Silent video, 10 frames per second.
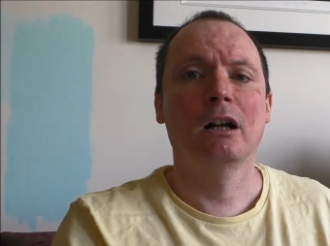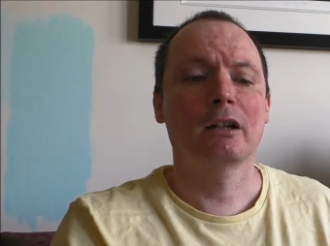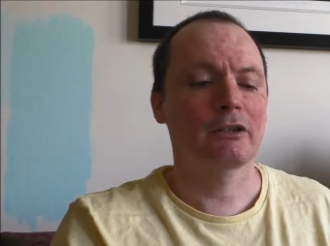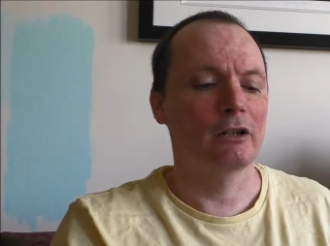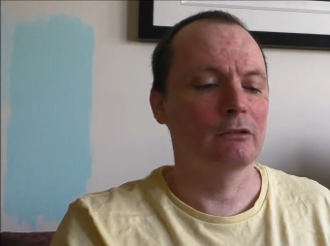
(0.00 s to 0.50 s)

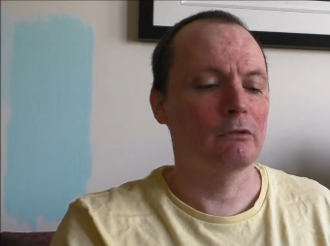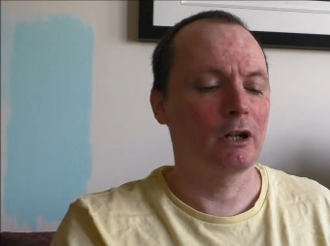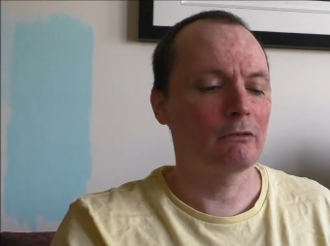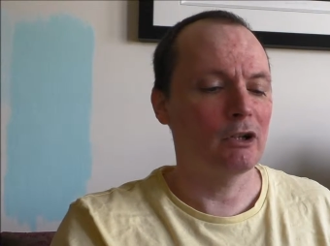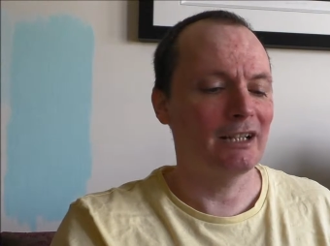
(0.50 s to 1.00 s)
So
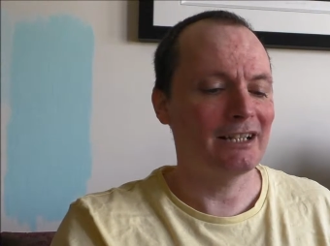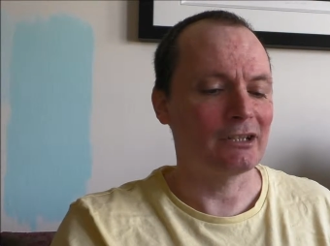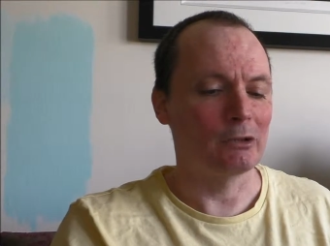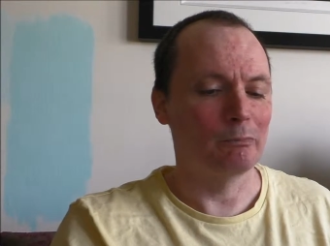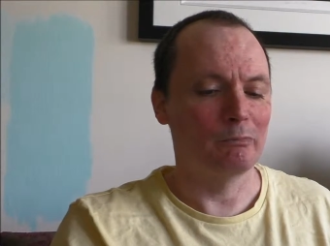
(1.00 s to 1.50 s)
I wrote a
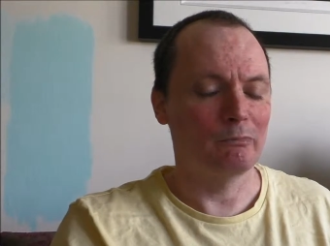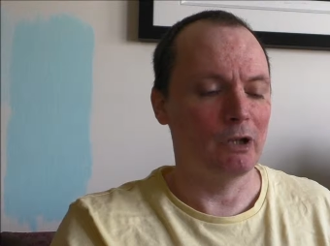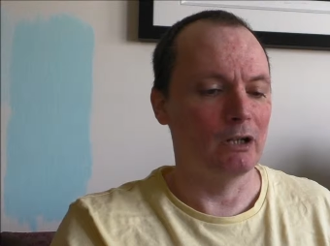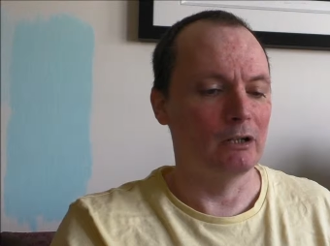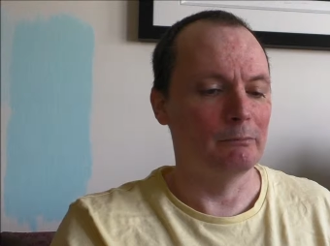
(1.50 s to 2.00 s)
letter
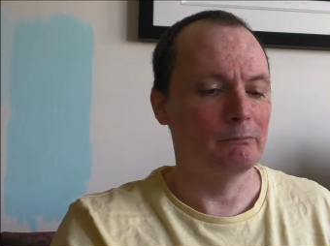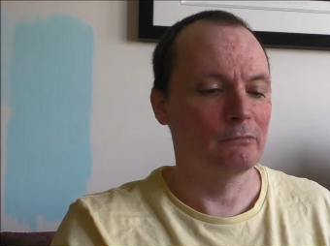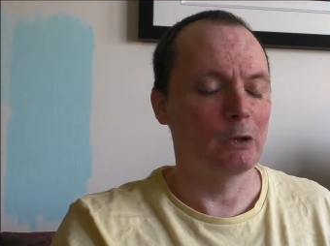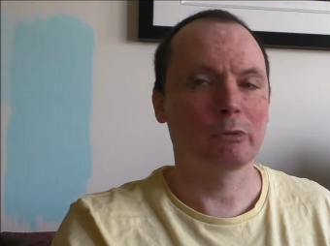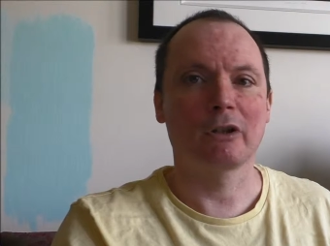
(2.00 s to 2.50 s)

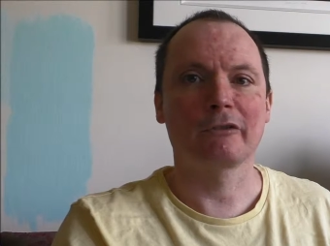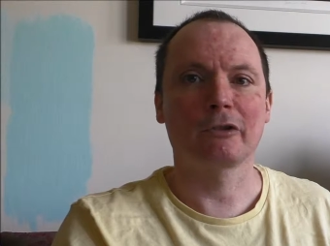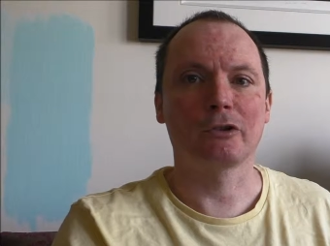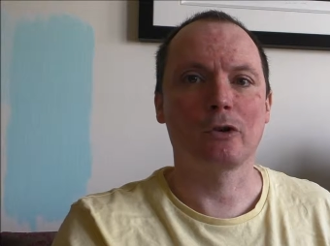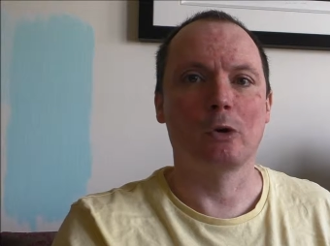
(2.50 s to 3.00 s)
applying for
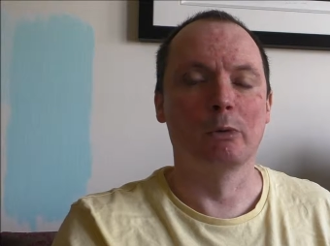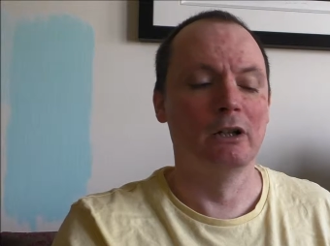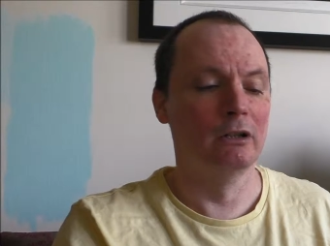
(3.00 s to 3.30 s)
a job.